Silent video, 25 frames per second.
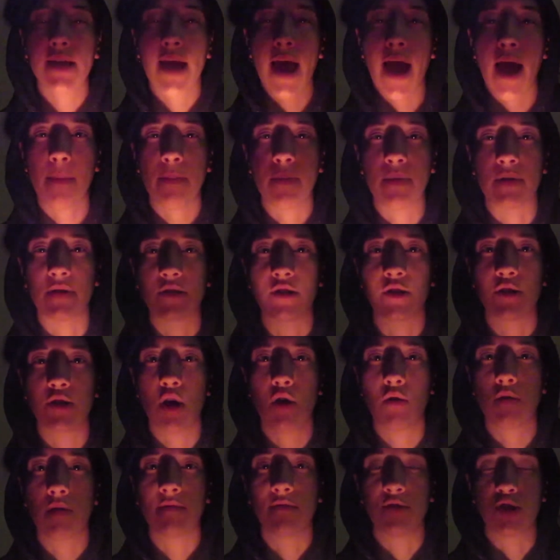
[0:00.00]
happen to
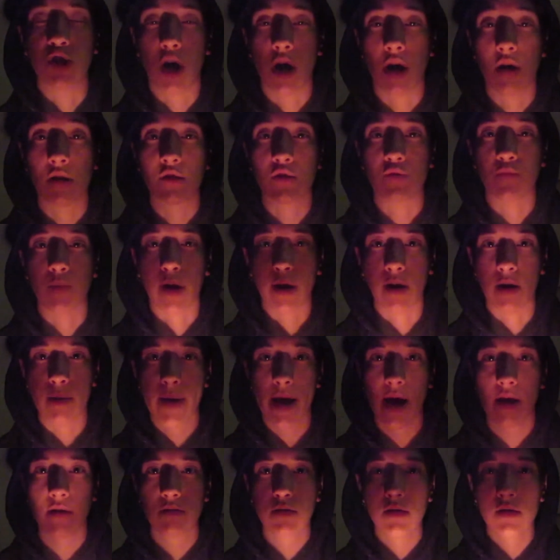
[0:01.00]
know of John's
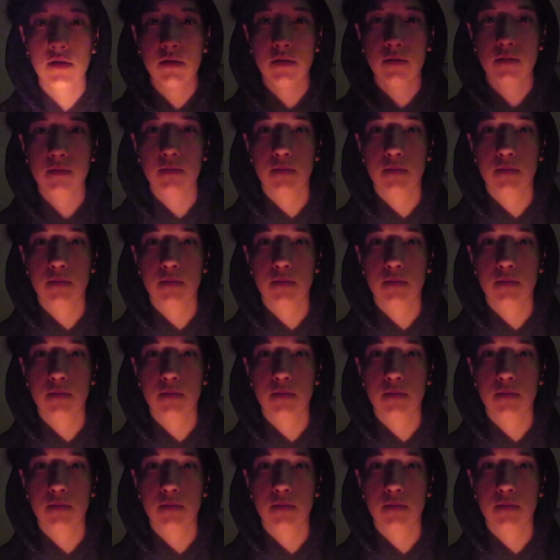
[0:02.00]
whereabouts,